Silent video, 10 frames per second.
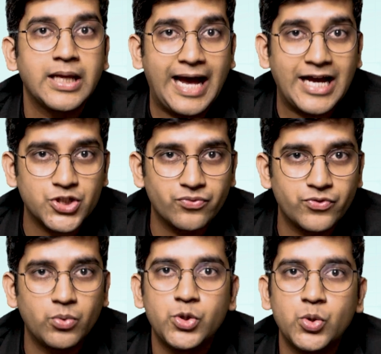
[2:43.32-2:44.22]
As of
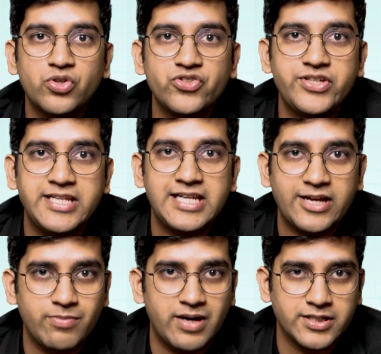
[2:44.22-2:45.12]
now, you won't see any
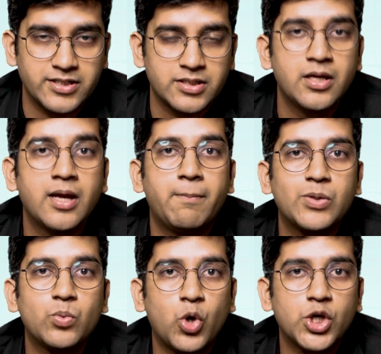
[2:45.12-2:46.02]
live batches. But
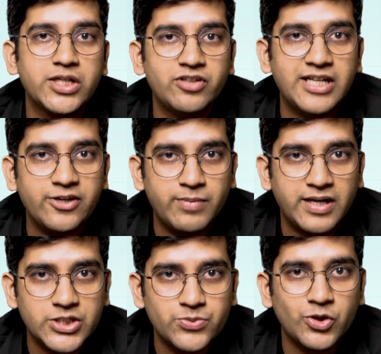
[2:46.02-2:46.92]
whatever live
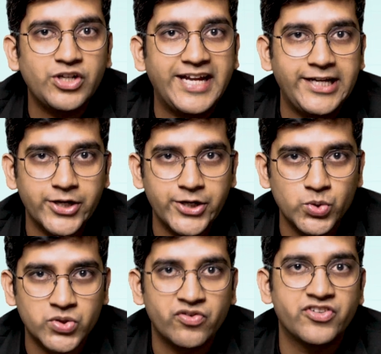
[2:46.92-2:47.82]
batches we're going to
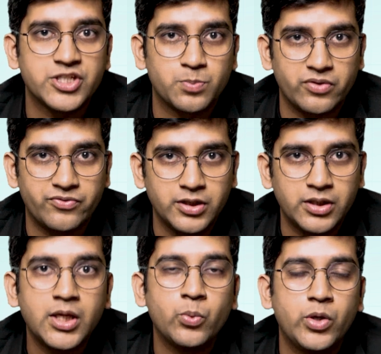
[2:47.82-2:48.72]
introduce for first prof year
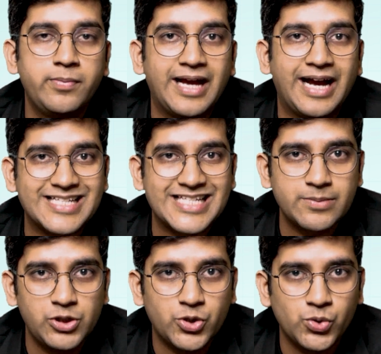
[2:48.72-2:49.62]
will be
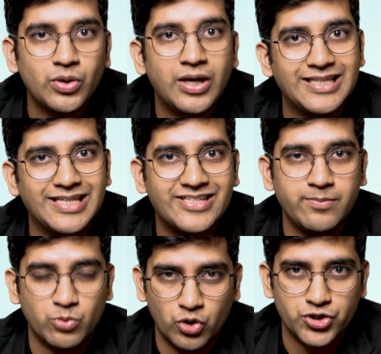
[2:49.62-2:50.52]
accessible to you at the same
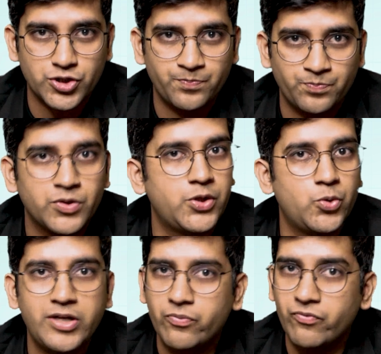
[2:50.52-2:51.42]
cost.
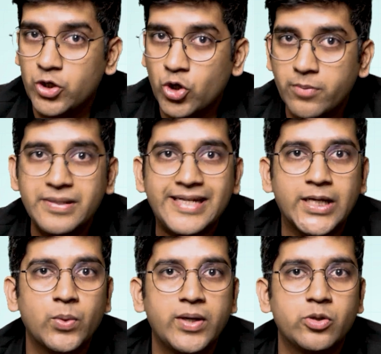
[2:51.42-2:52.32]
You will not be
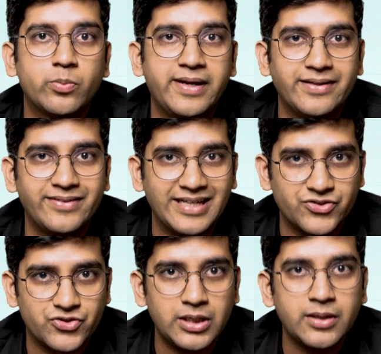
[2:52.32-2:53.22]
required to pay anything
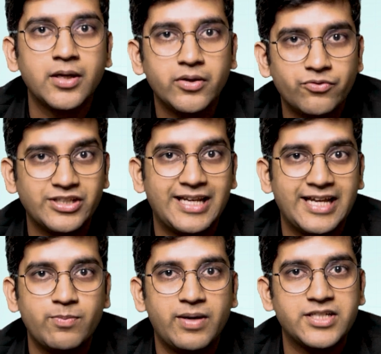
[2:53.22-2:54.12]
extra for the
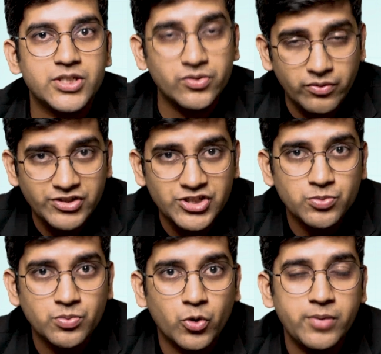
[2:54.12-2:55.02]
live batches, which is
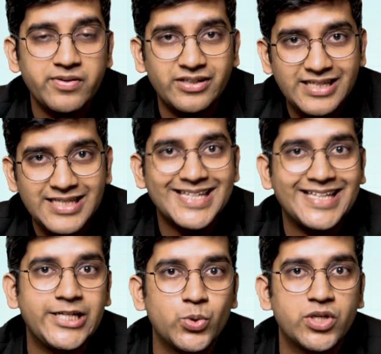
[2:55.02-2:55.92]
going to be released in
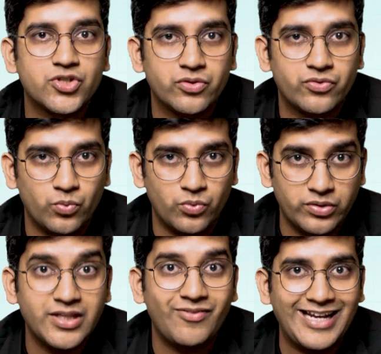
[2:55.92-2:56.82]
the duration of
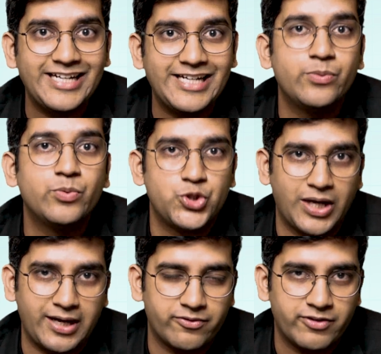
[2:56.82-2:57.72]
the validity which you
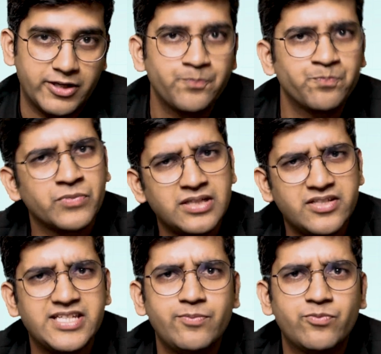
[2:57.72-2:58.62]
have, right? The
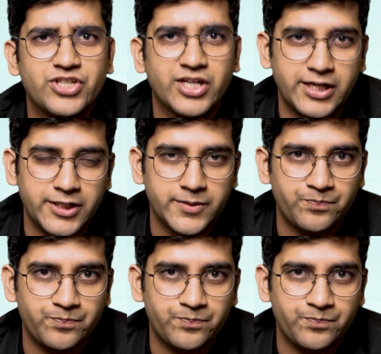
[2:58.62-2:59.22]
same for second year.